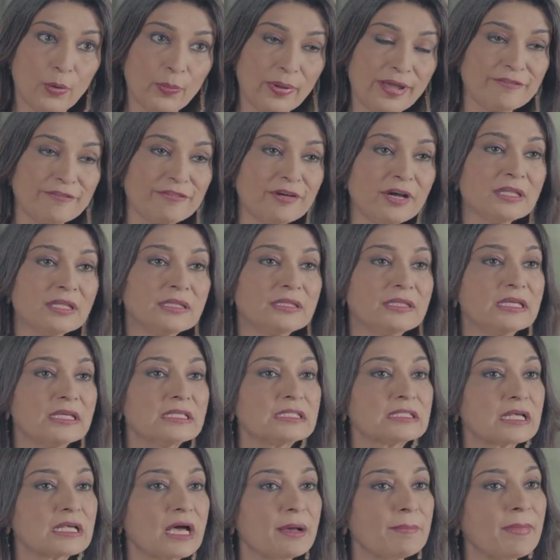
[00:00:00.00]
However,
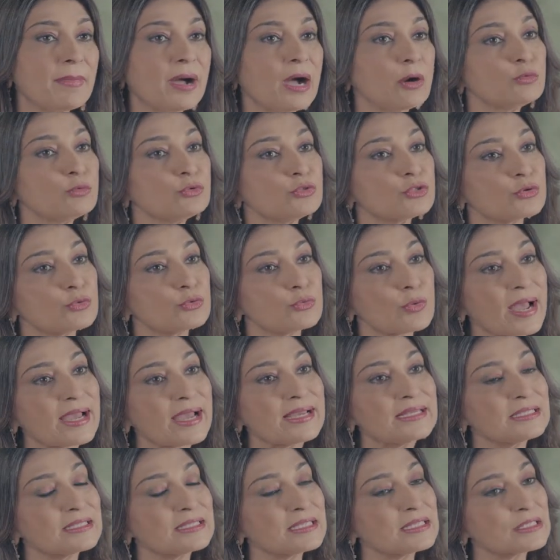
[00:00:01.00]
this amount
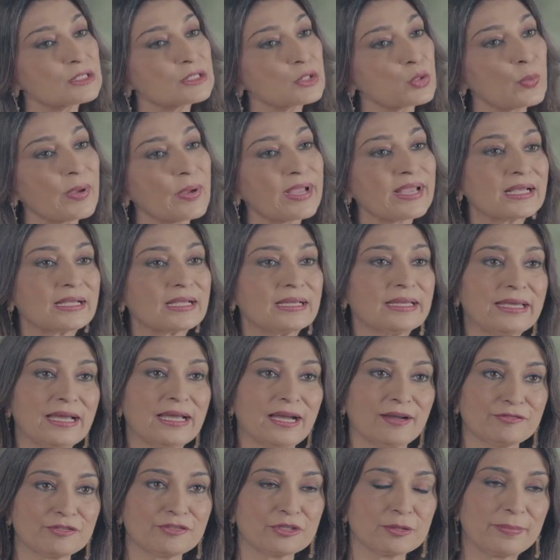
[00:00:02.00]
rises
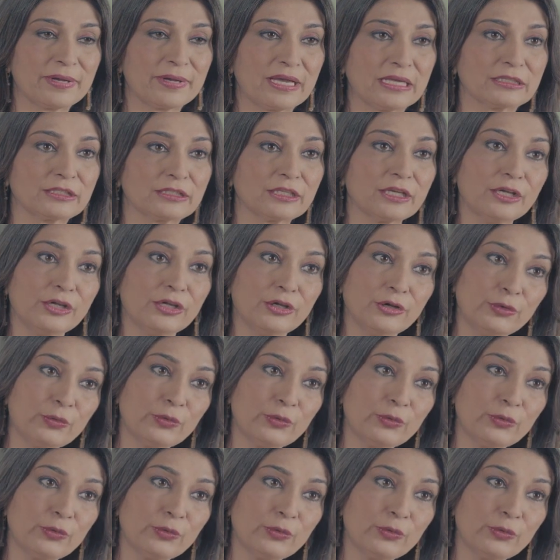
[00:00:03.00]
quickly after birth,